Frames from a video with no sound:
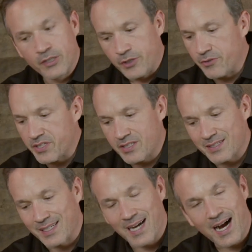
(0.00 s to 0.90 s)
Use this
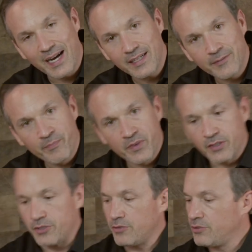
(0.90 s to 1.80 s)
as a guide.
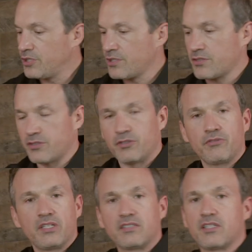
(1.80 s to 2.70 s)
You just do
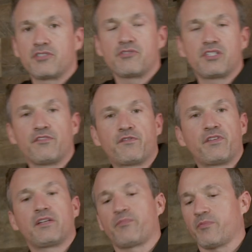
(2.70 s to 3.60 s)
things as you see
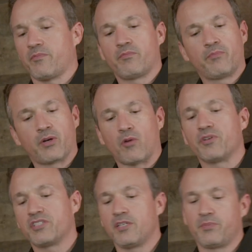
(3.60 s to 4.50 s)
fit, but
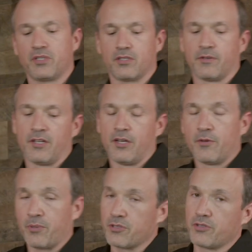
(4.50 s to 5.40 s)
always keep your
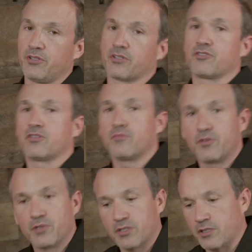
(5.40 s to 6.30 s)
person you're
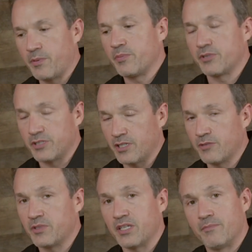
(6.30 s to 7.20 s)
consuming with or the people you're
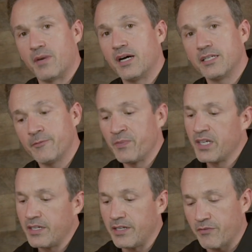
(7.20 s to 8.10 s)
sharing with in mind.
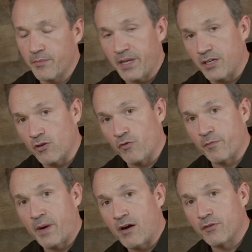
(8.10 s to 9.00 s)
Never make it
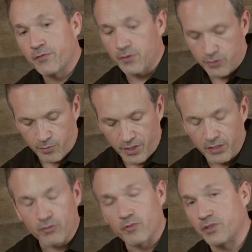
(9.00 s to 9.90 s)
overpowerful to where they
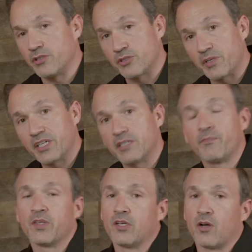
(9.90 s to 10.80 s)
don't know what they're drinking.
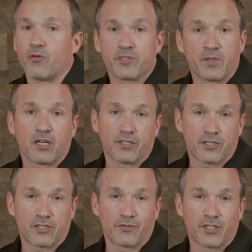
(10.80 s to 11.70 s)
Always be
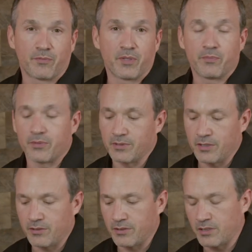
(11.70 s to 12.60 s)
conscious of other people,
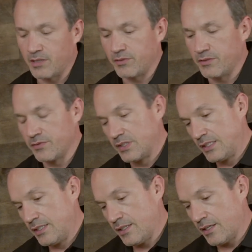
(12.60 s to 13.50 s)
you know, their level
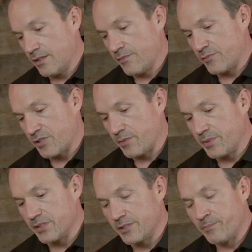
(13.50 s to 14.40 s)
of
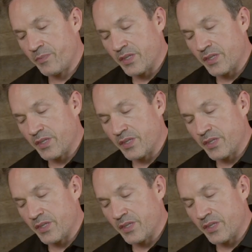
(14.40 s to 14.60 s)
drinkability.